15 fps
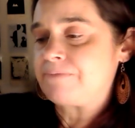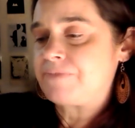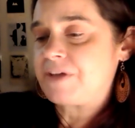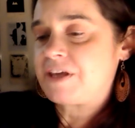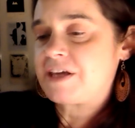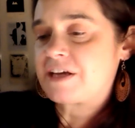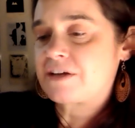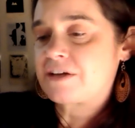They
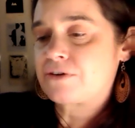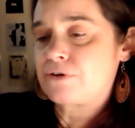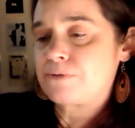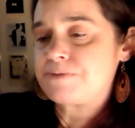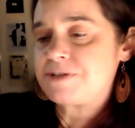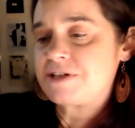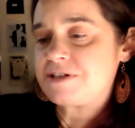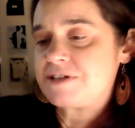kicked
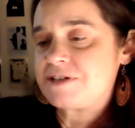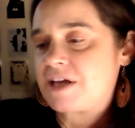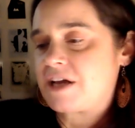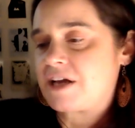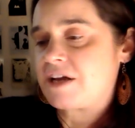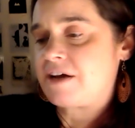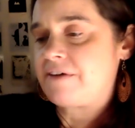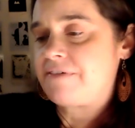corpses, they
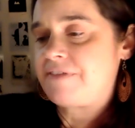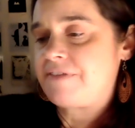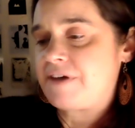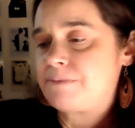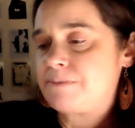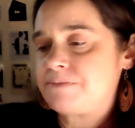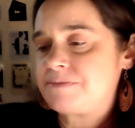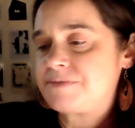cut off
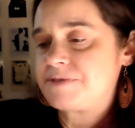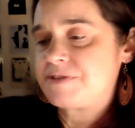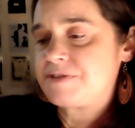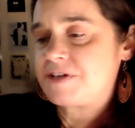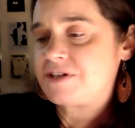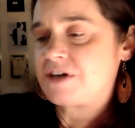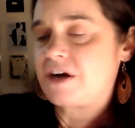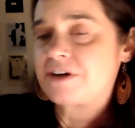thumbs, they
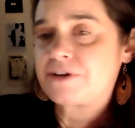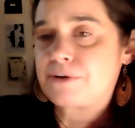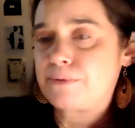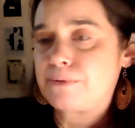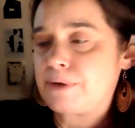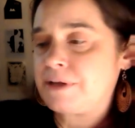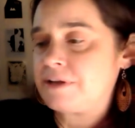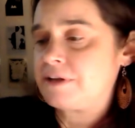talked
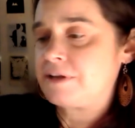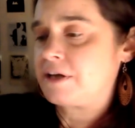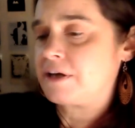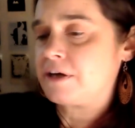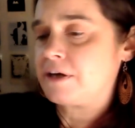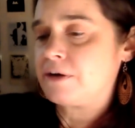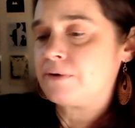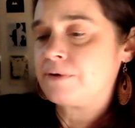grunt
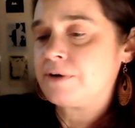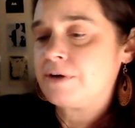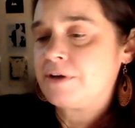lingo,